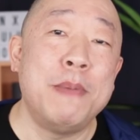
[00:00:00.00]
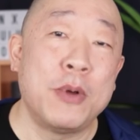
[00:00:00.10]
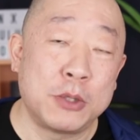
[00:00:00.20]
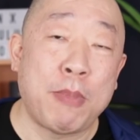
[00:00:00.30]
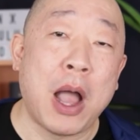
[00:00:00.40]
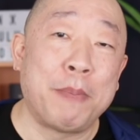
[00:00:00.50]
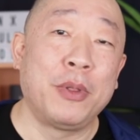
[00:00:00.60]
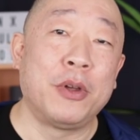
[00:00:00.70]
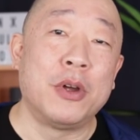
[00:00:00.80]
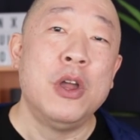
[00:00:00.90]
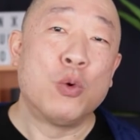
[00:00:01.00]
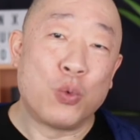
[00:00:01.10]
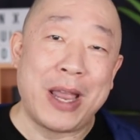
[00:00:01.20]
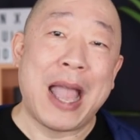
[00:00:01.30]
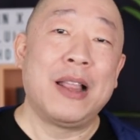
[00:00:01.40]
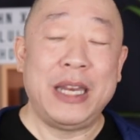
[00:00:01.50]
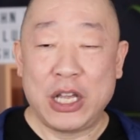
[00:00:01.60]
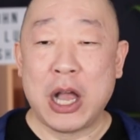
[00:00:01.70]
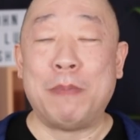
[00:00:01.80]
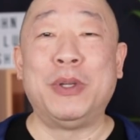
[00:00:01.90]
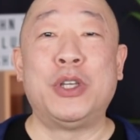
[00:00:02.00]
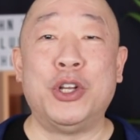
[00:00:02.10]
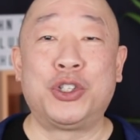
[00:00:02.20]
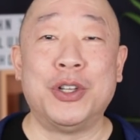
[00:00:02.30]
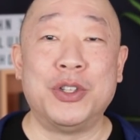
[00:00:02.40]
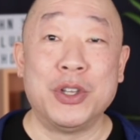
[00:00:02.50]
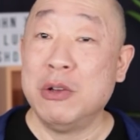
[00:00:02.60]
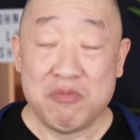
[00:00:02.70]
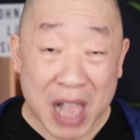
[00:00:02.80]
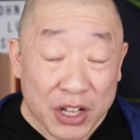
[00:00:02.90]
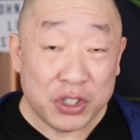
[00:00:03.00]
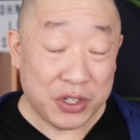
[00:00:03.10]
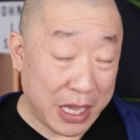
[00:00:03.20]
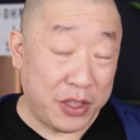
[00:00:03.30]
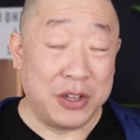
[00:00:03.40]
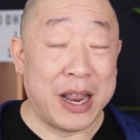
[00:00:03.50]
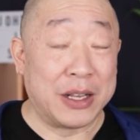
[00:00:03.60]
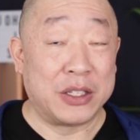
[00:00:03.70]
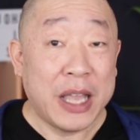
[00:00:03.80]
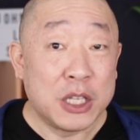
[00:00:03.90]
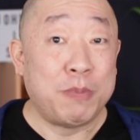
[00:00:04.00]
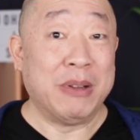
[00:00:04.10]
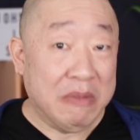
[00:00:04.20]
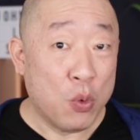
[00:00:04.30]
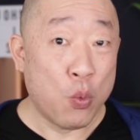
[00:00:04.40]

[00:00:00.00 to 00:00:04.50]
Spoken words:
the most popular reality competitions, not just in the United States, but